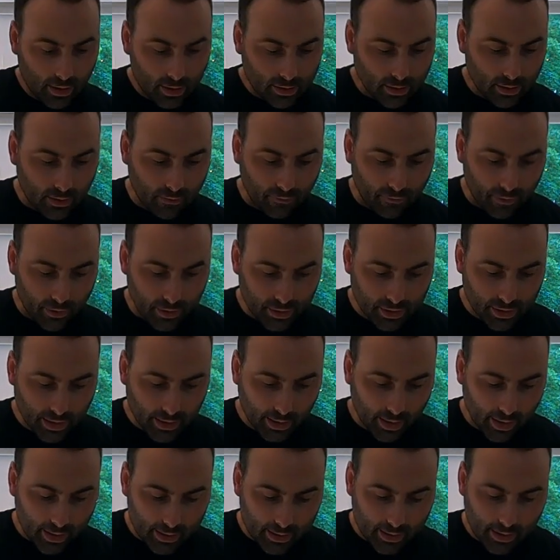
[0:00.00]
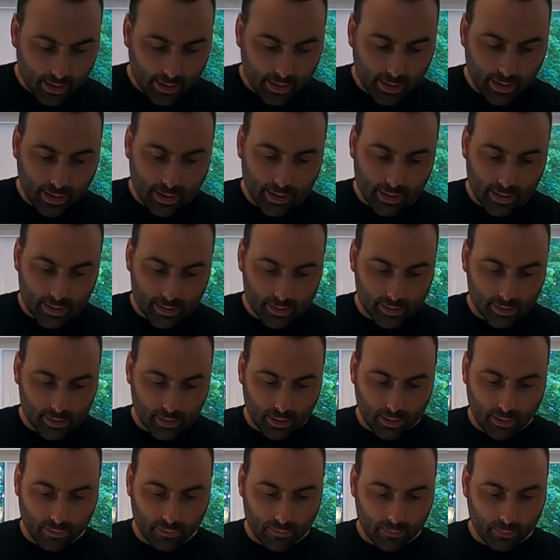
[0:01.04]
So the first thing I did
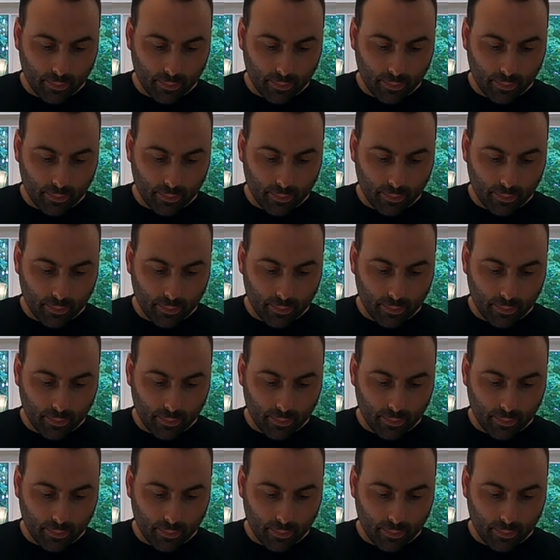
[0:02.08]
is,